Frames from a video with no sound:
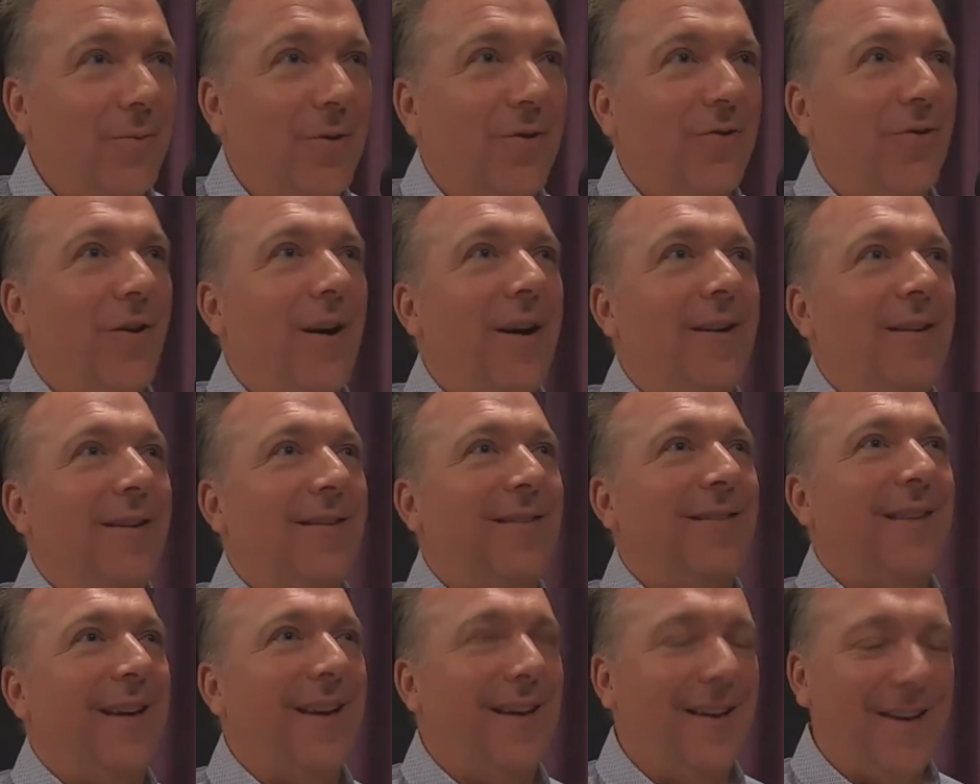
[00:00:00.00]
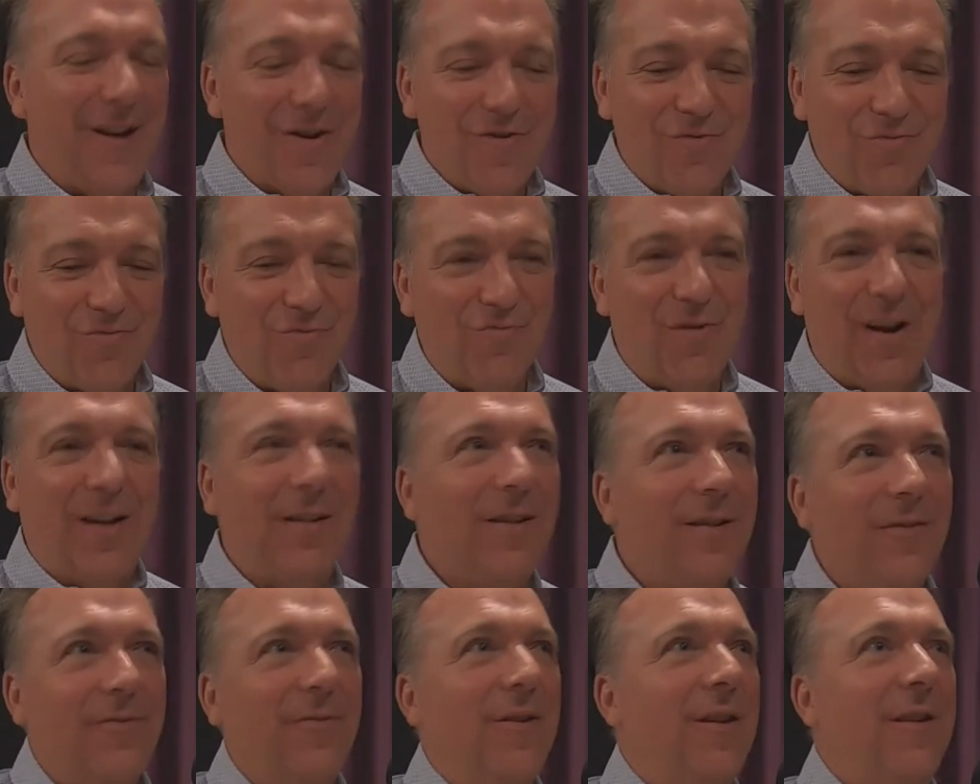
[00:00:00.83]
We're trying to stay
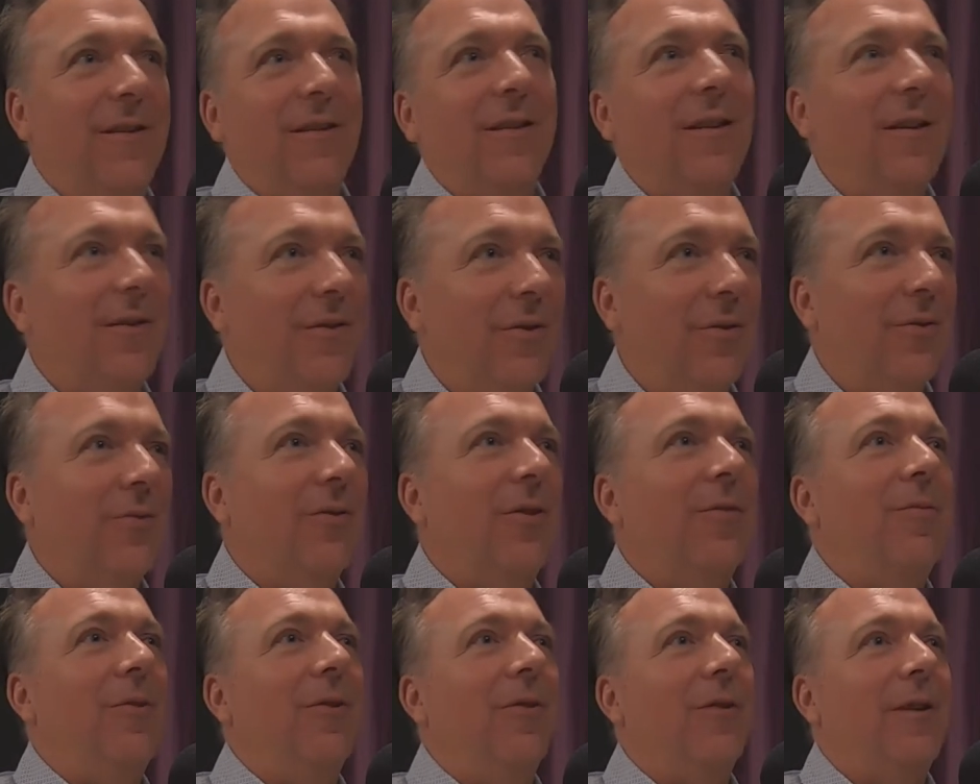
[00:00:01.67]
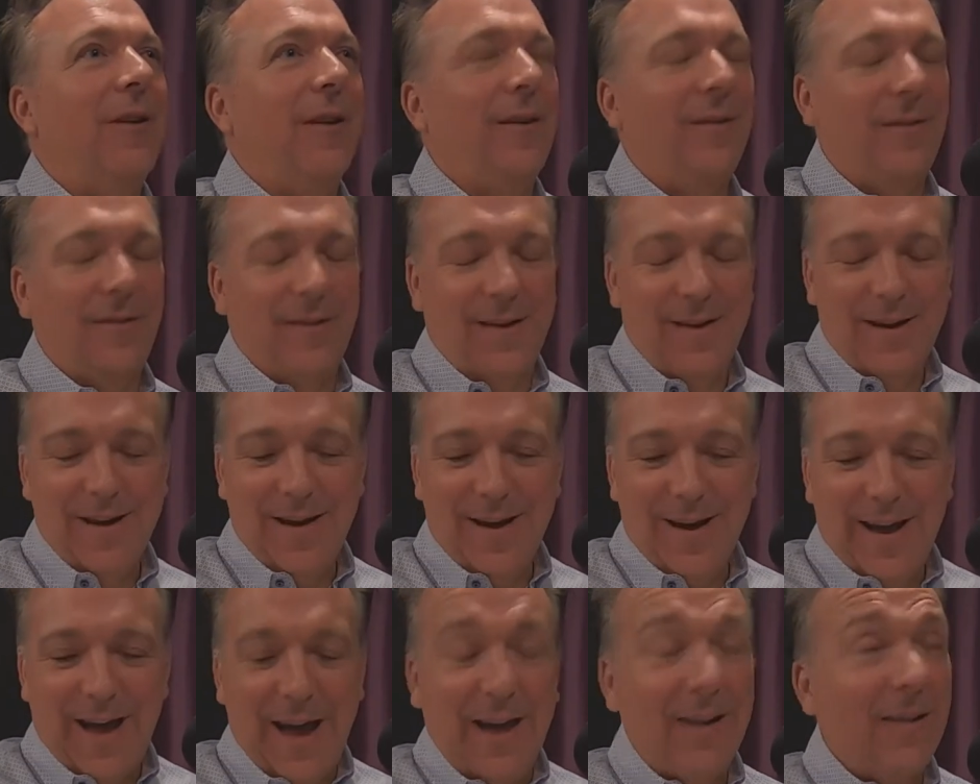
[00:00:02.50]
relevant in those communities,
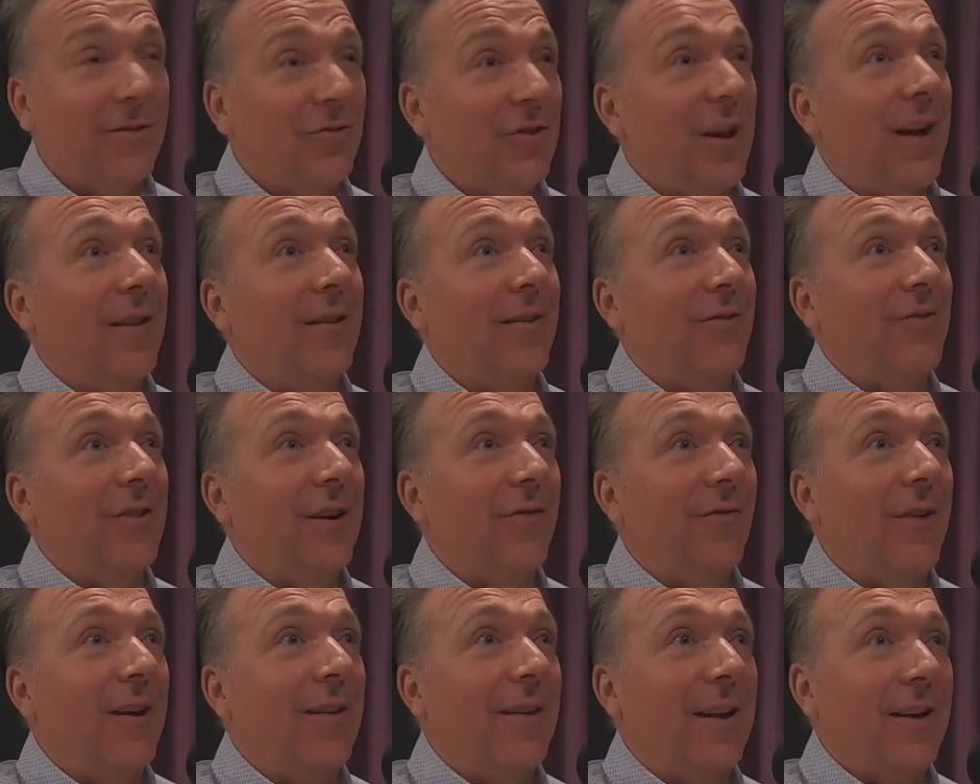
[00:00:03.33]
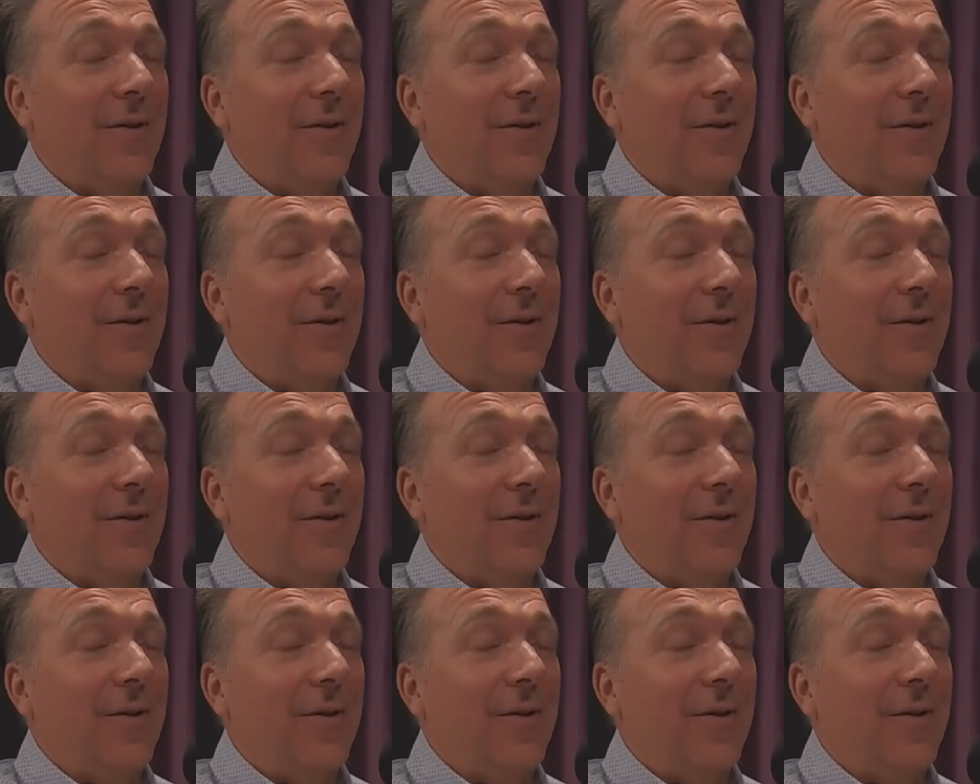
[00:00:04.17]
and it's challenging, right?